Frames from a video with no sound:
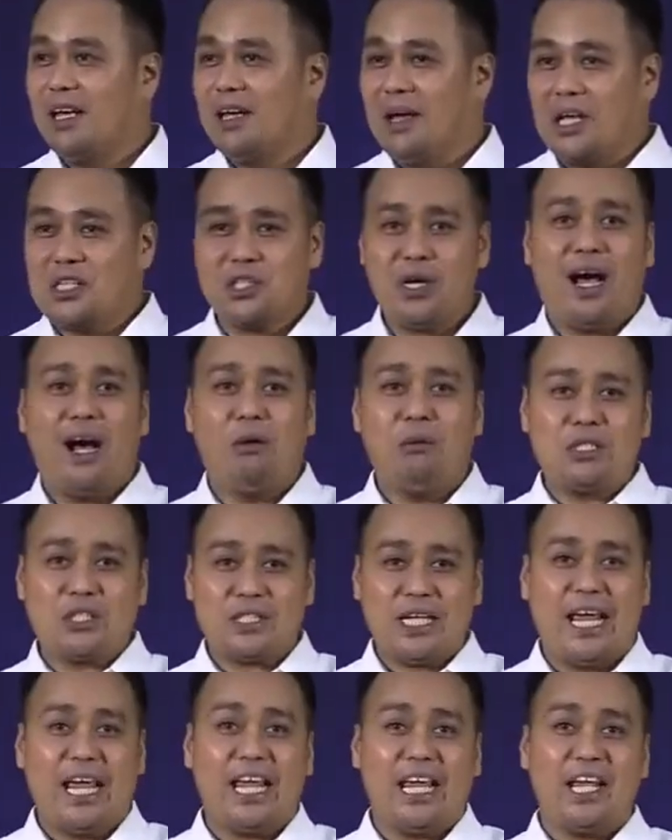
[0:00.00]
And so I was
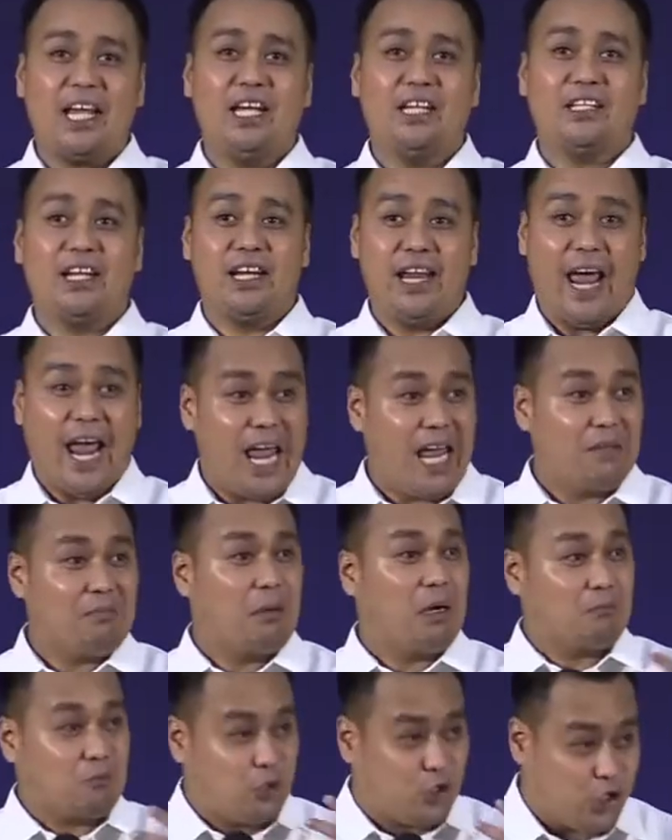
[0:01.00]
saying, in the name
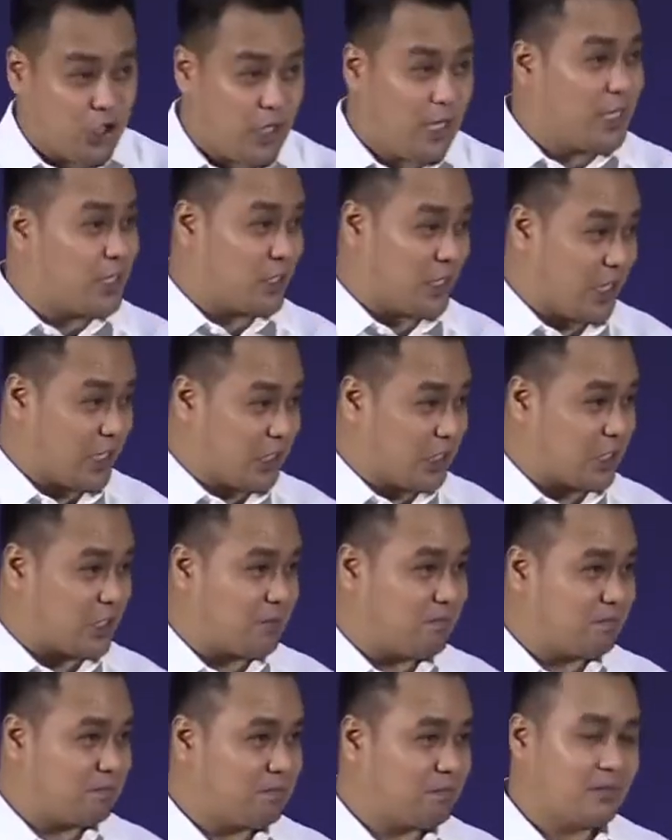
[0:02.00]
of
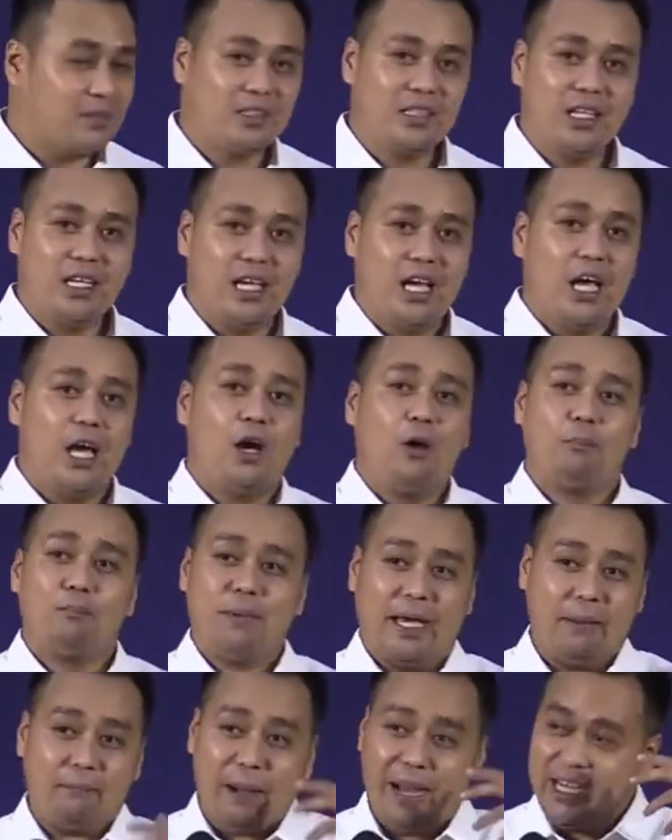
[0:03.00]
Jesus,
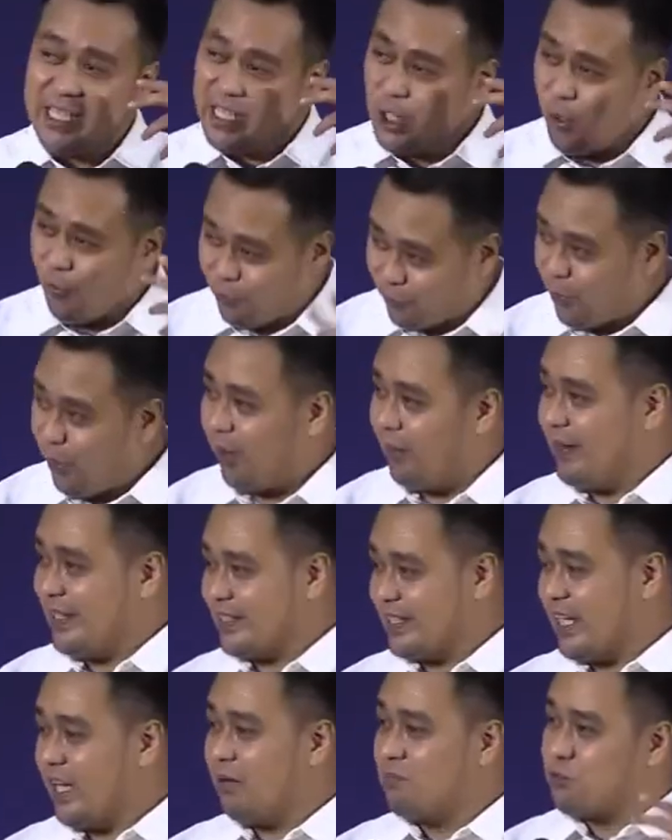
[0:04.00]
by the
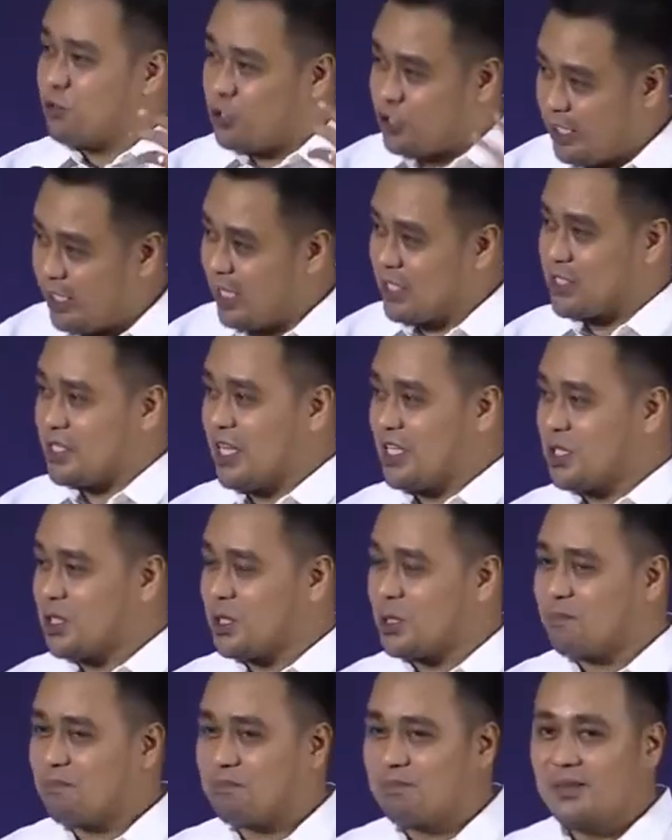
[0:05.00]
authority of
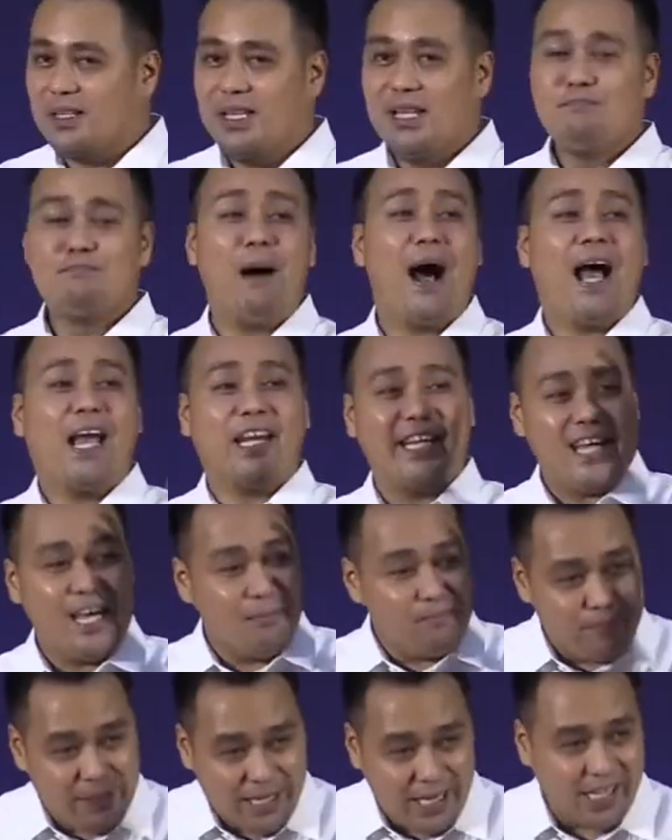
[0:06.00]
Jesus, by the
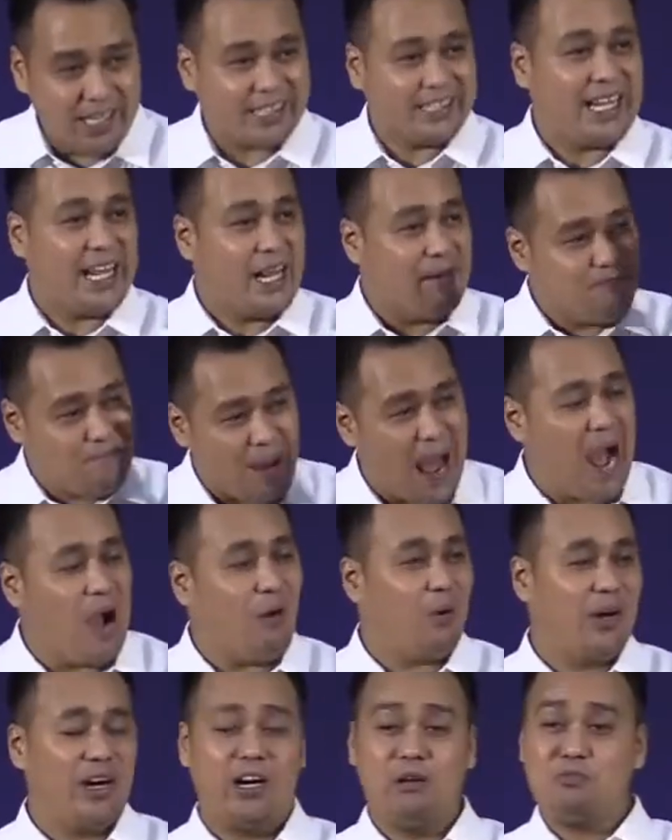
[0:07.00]
ability and
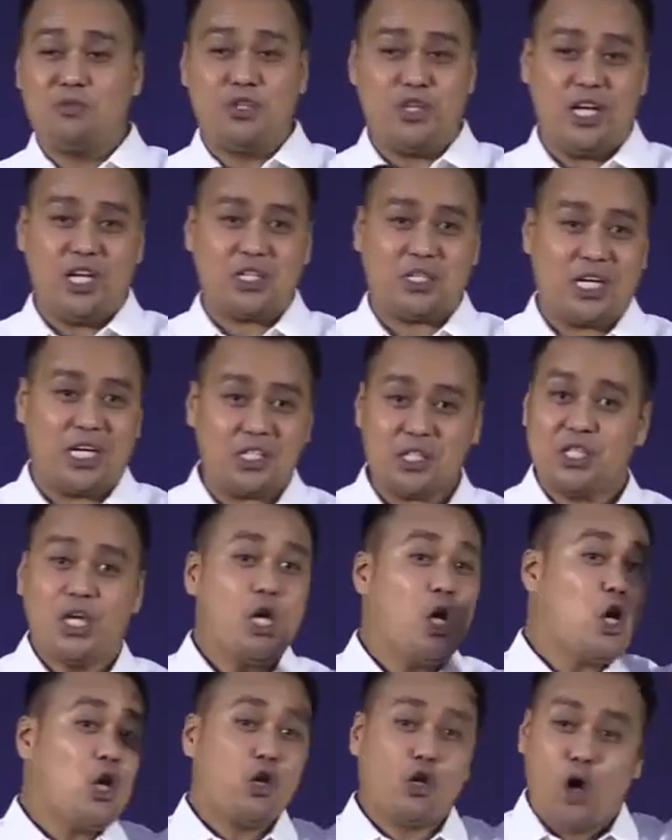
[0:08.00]
power of Jesus,
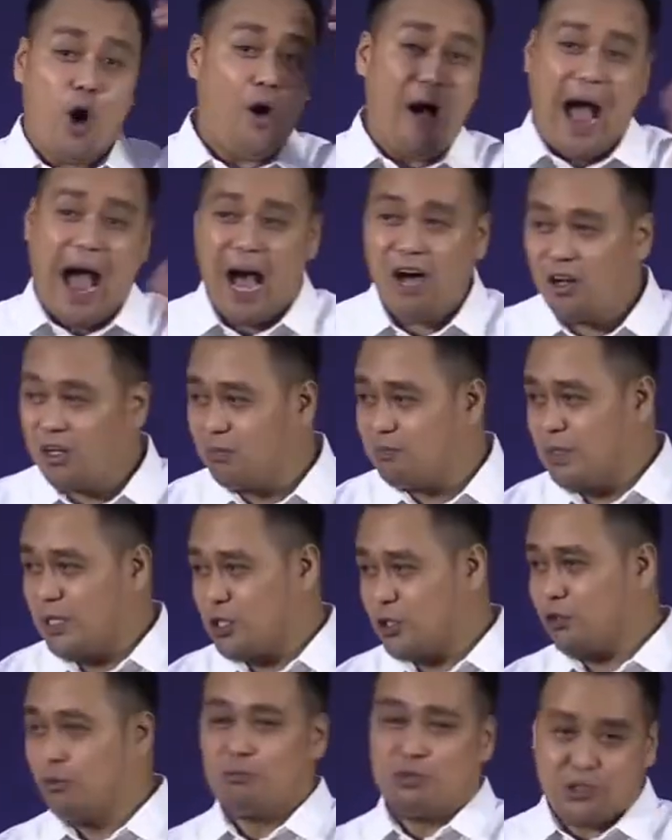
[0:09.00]
go out of
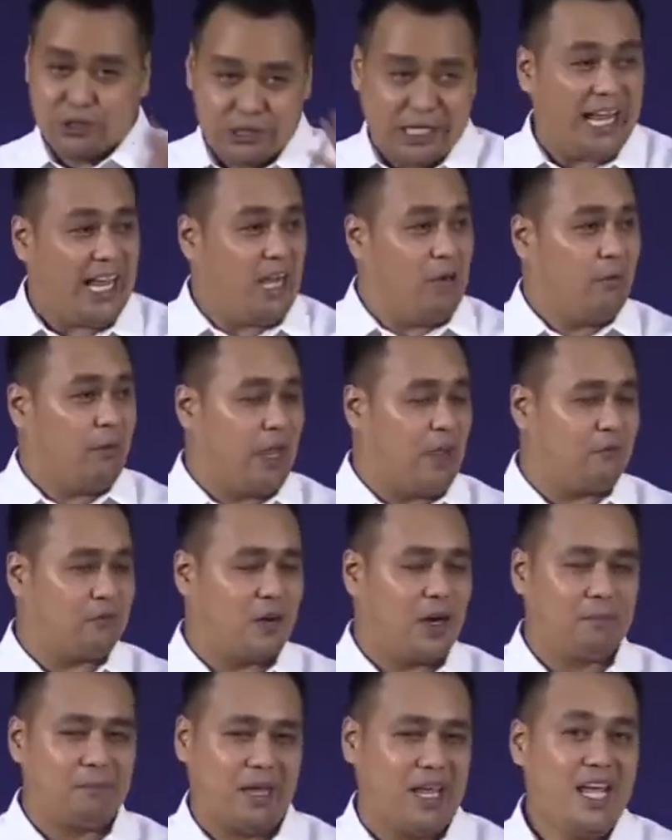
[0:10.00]
this room, stay away
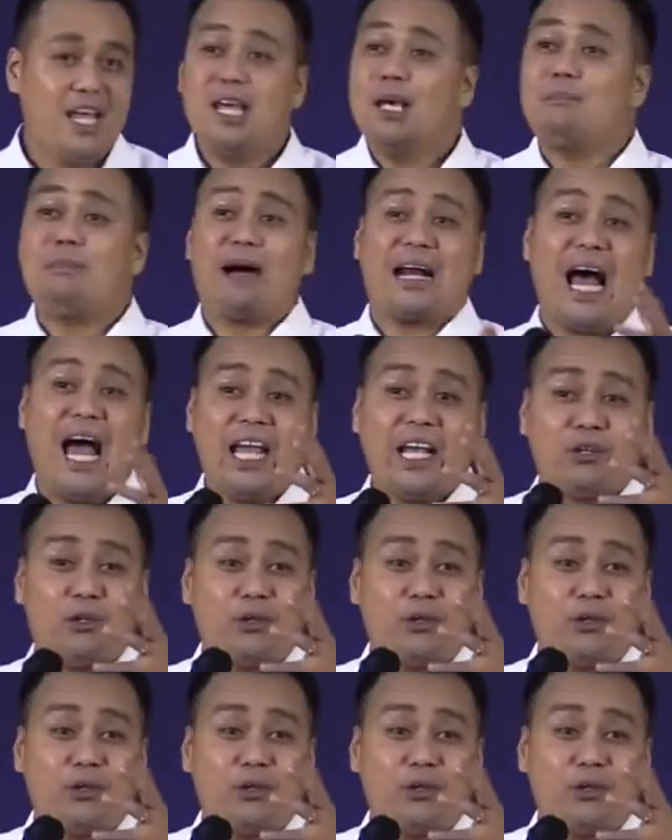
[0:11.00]
from me. But I